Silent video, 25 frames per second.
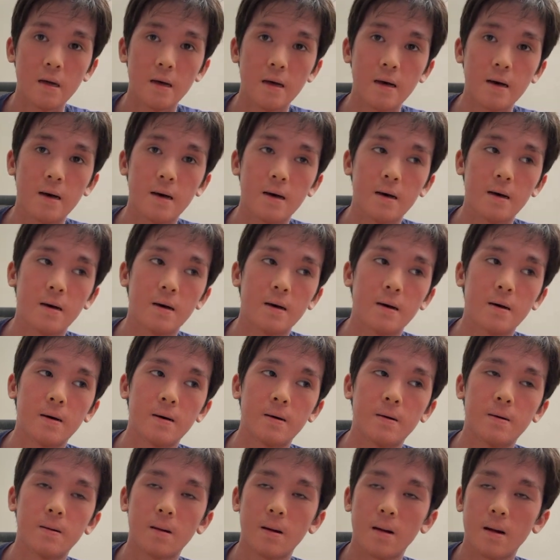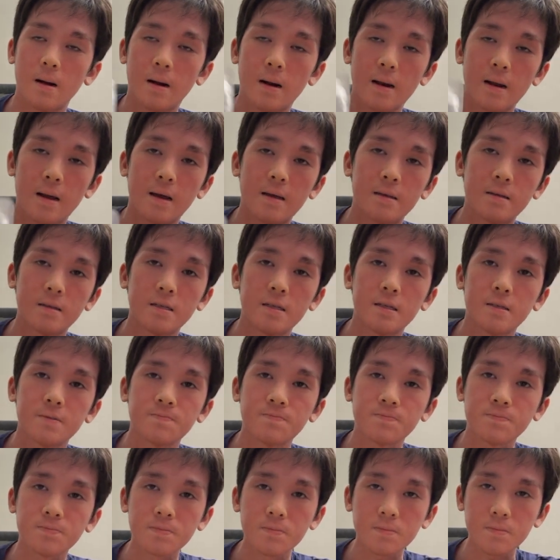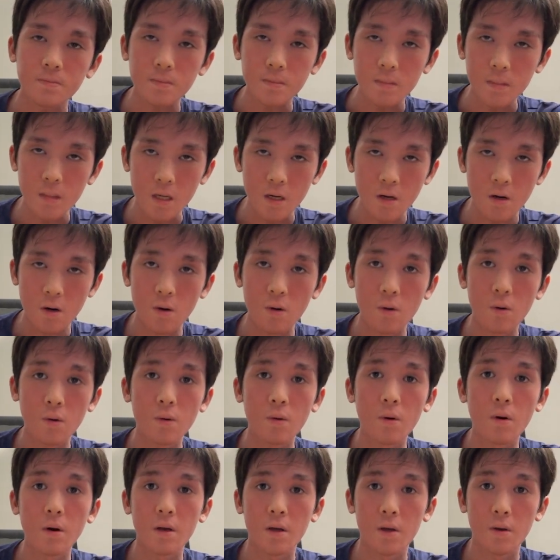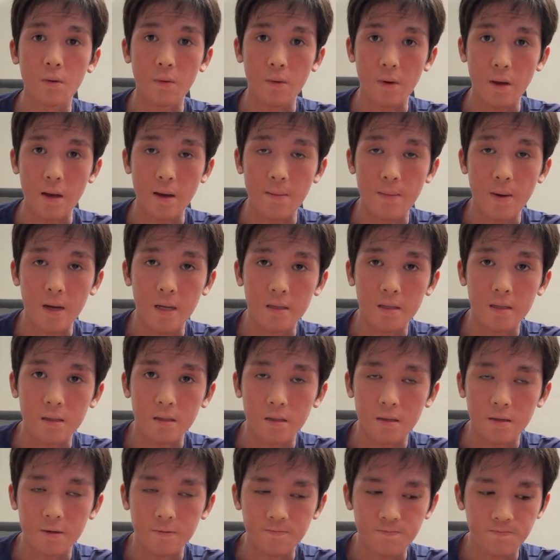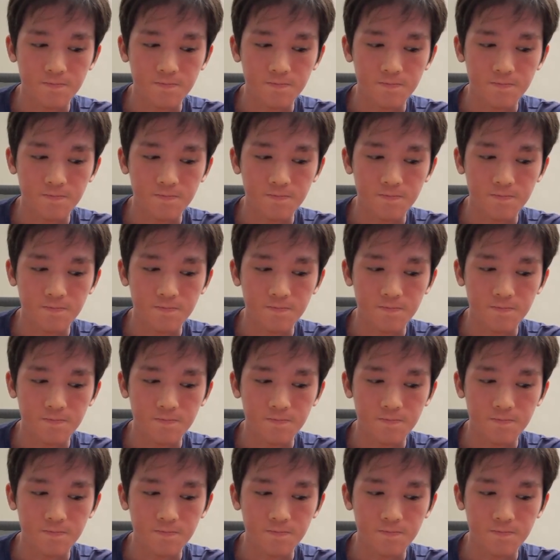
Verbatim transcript: uh, cleanse overall it will get better